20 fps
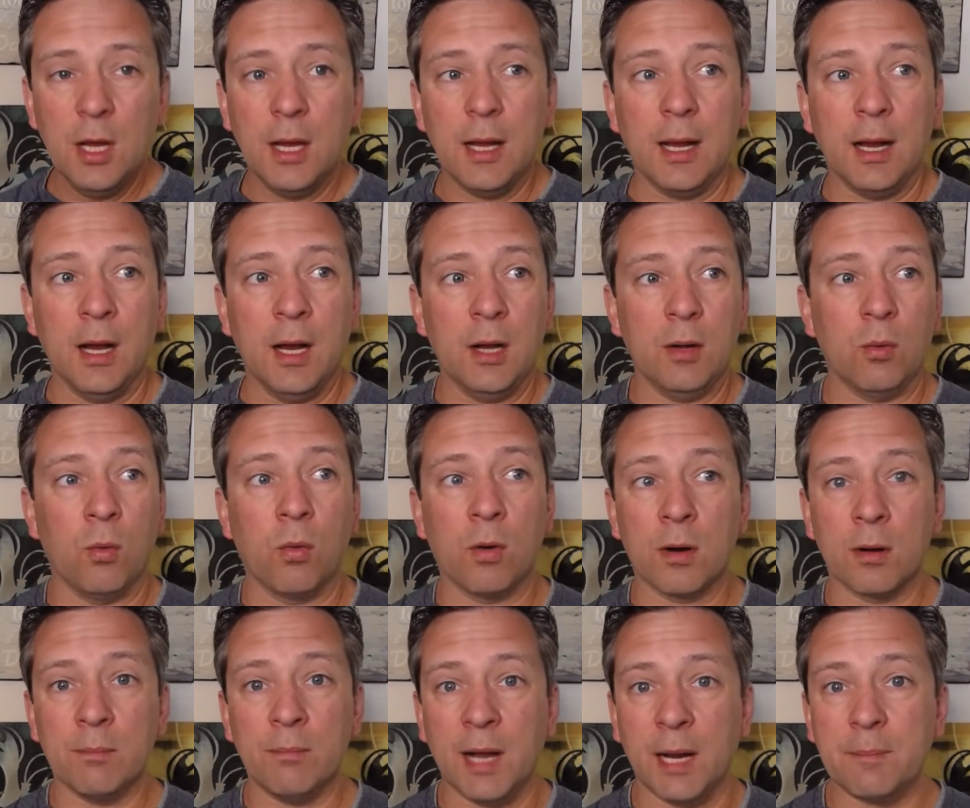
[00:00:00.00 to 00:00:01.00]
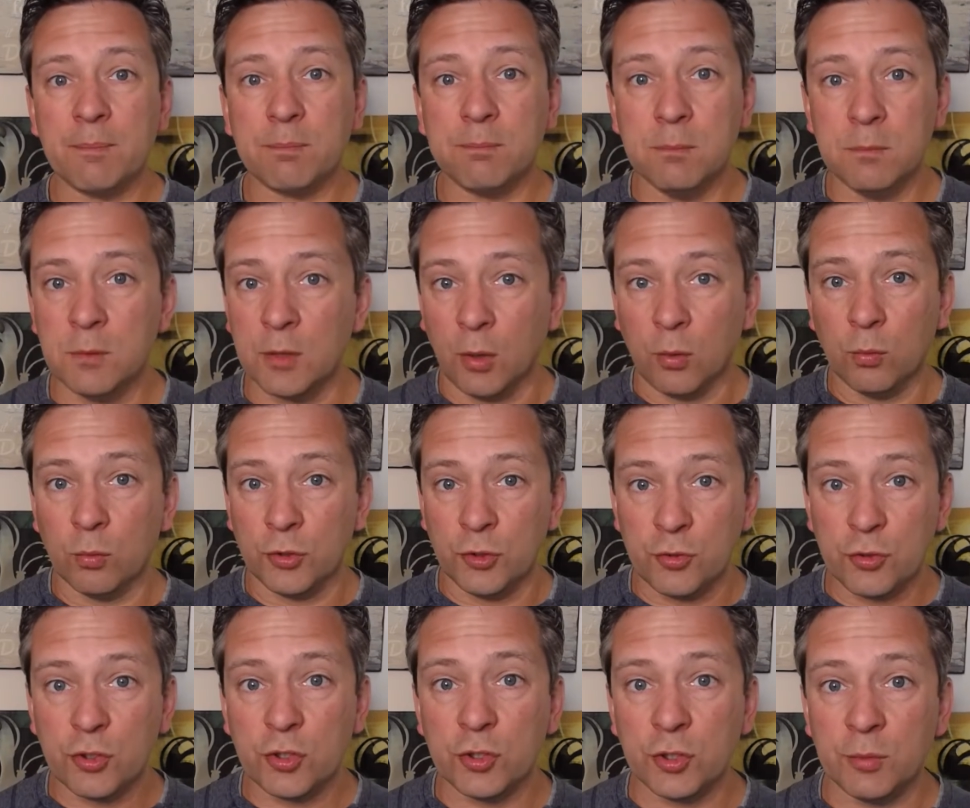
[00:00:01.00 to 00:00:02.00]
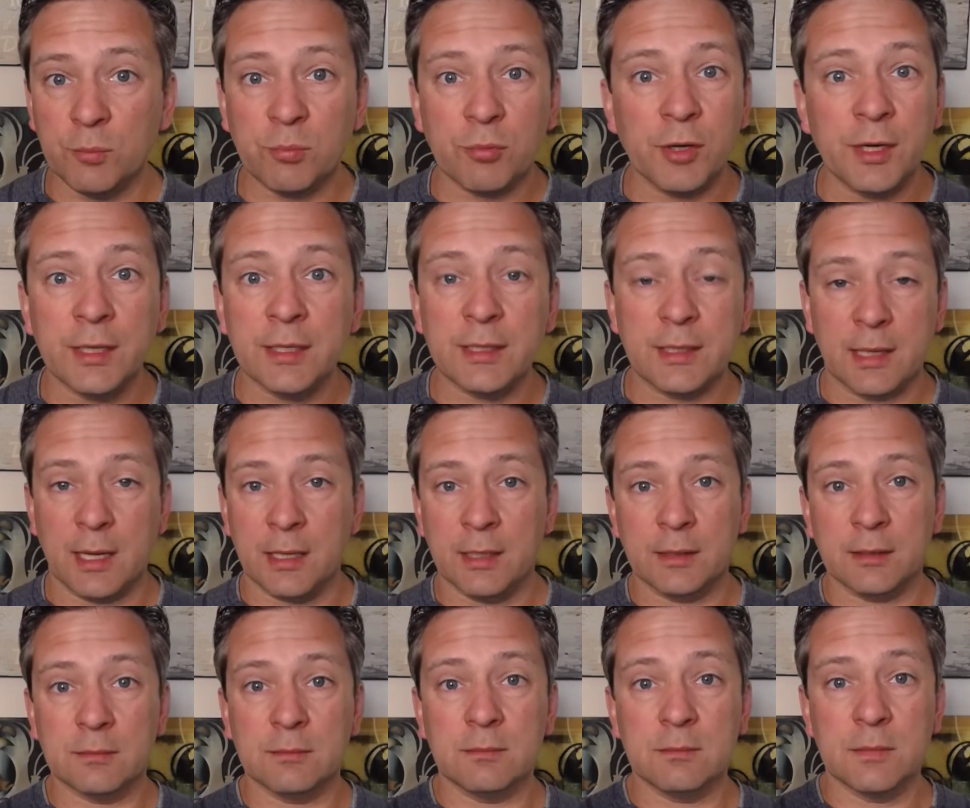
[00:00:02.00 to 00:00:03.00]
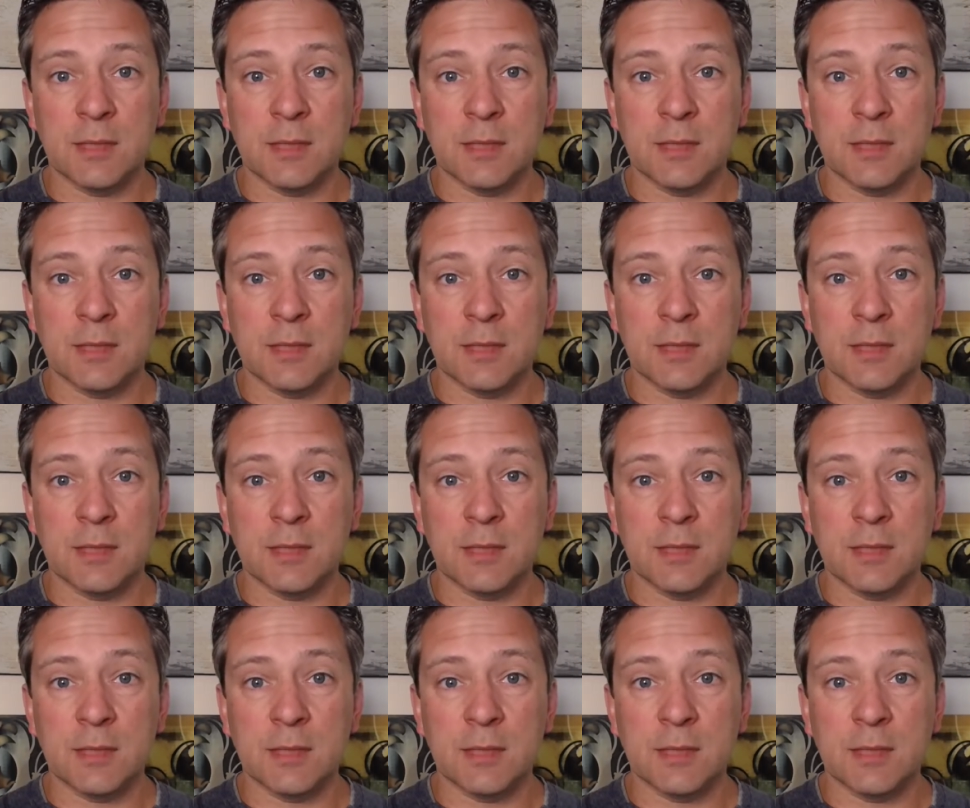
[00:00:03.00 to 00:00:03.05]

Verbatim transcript: uh, or my, you know, you could bring uh,